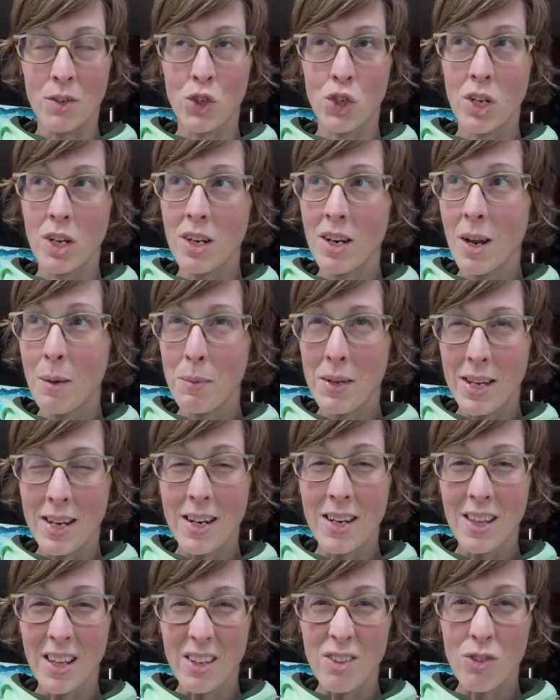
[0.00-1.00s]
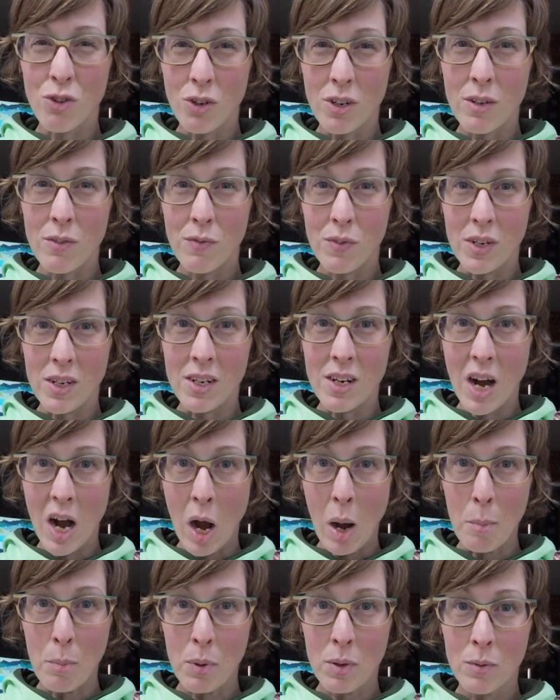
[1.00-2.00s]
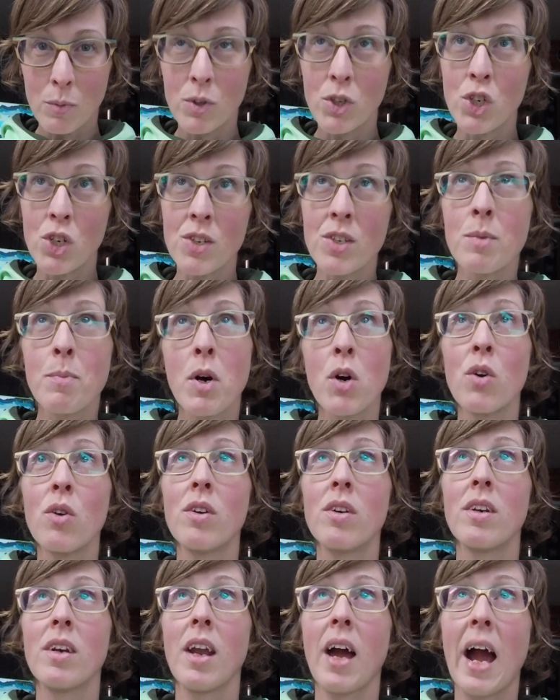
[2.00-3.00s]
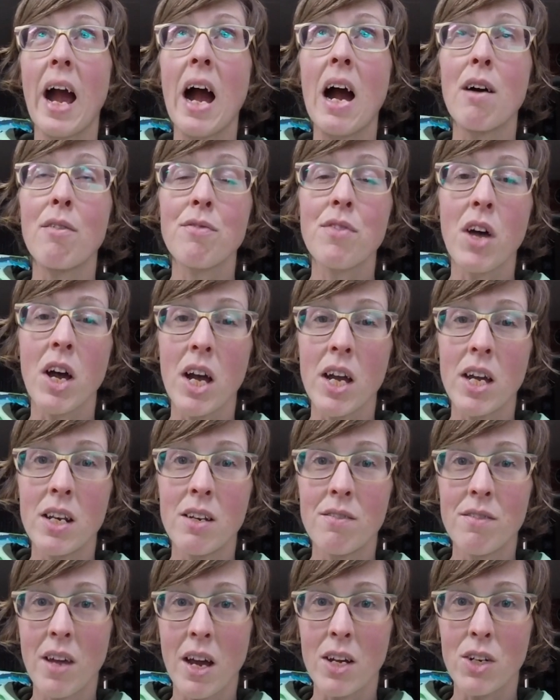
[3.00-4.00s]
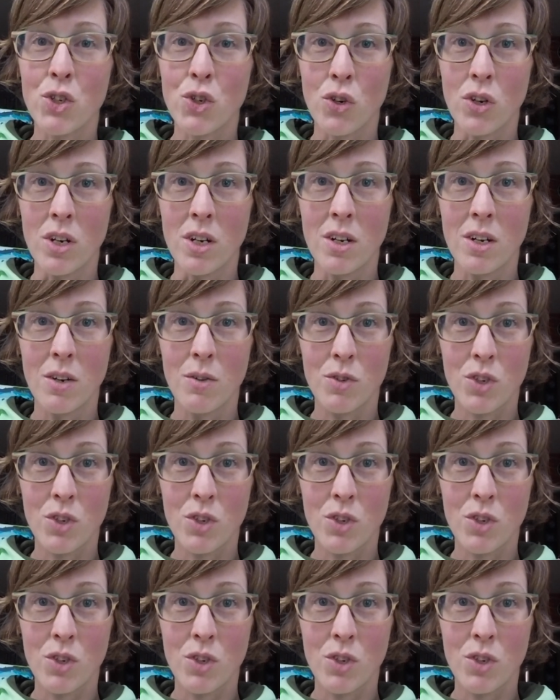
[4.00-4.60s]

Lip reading: She ended up getting like 30 feet up, which is about half the height of that tree.